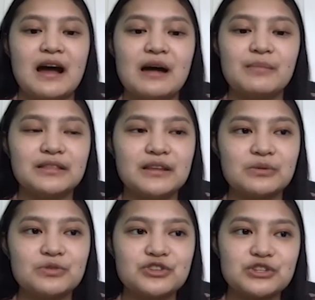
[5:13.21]
I think
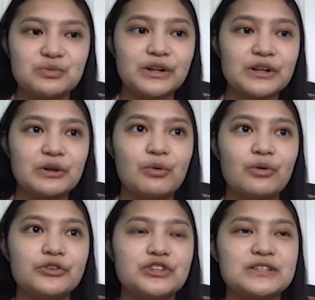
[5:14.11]
it was just really
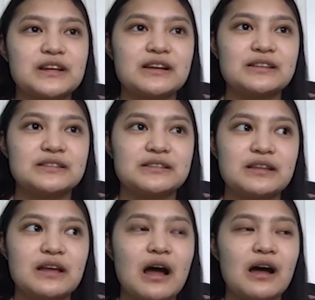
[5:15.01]
cool just because
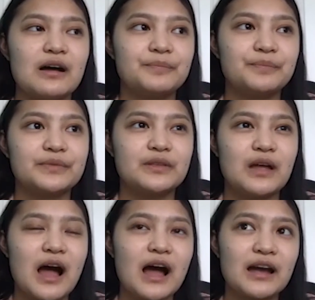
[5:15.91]

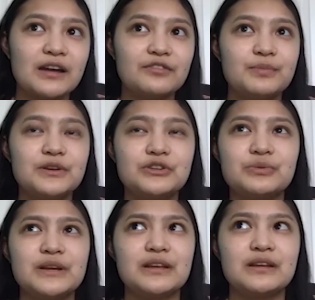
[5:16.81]
I've been
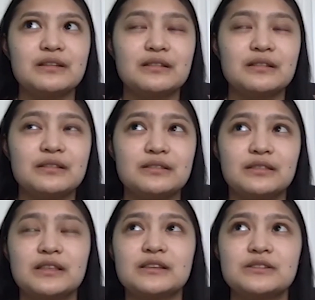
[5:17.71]
doing it
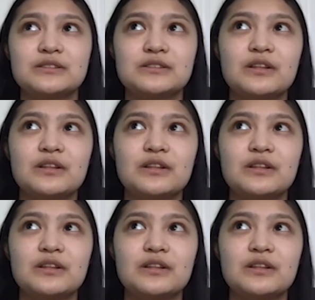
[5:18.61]
this